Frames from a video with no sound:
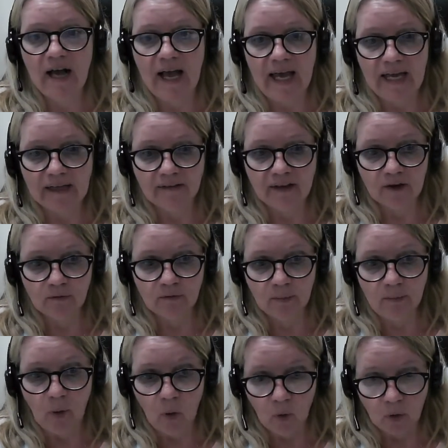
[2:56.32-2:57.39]
and their
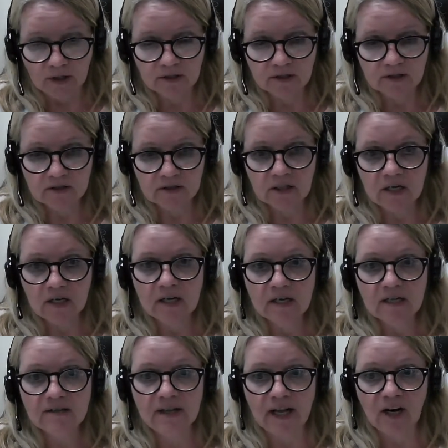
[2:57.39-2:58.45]
reports
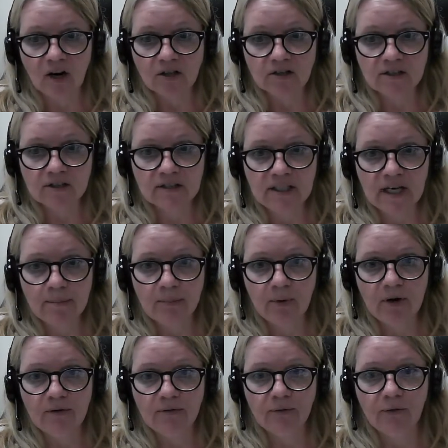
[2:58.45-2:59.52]
that are
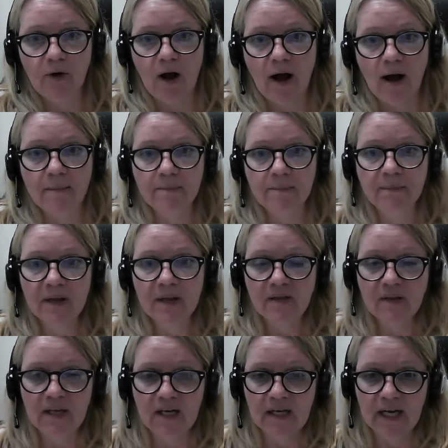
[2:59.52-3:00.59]
separate from
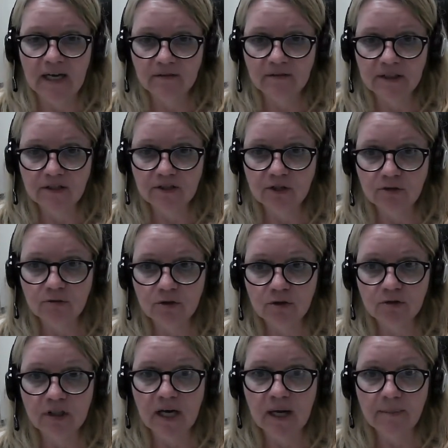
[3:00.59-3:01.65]
the accountants who
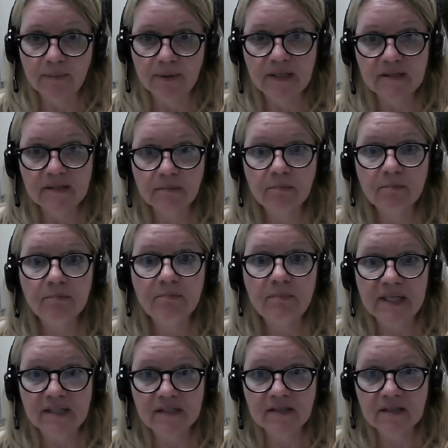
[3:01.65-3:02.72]
do the company's
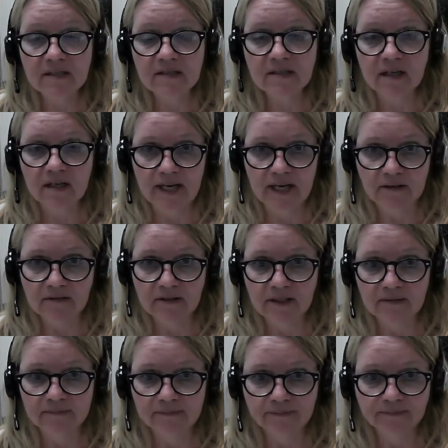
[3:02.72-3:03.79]
business accounting.